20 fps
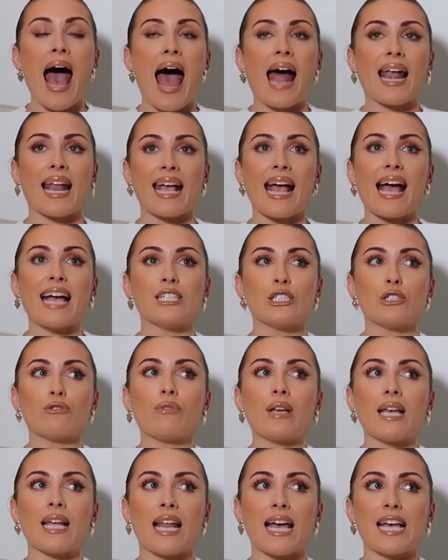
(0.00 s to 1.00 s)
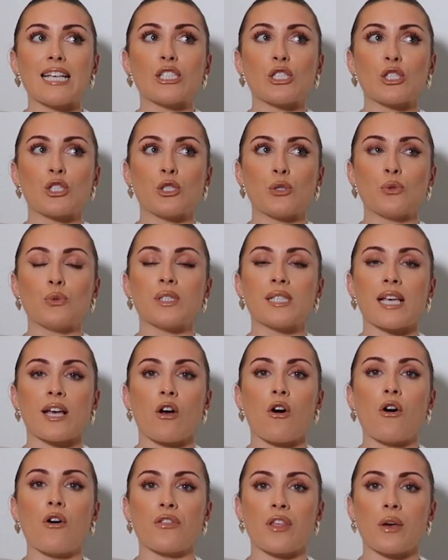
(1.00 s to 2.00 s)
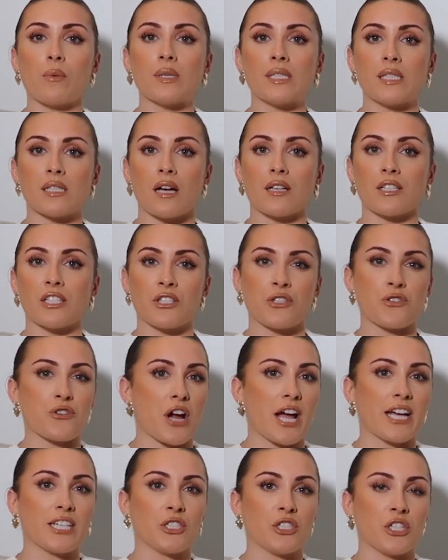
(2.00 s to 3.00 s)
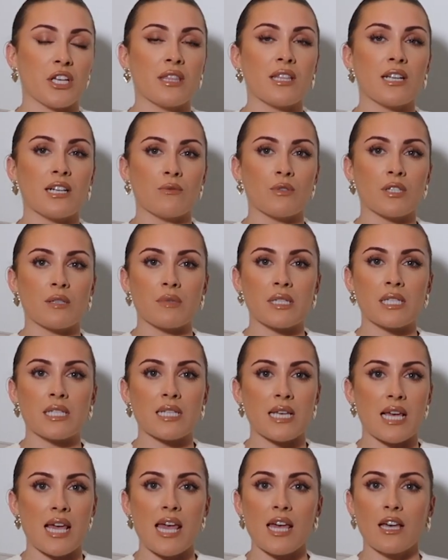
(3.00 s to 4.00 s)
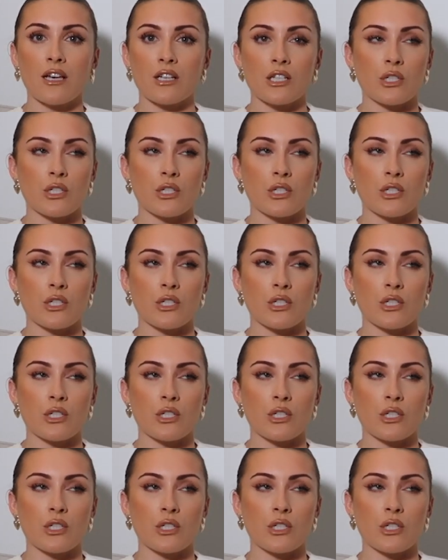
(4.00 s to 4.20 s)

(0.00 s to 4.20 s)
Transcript: And I kind of realised as soon as I got there and we started stretching that it was a mistake,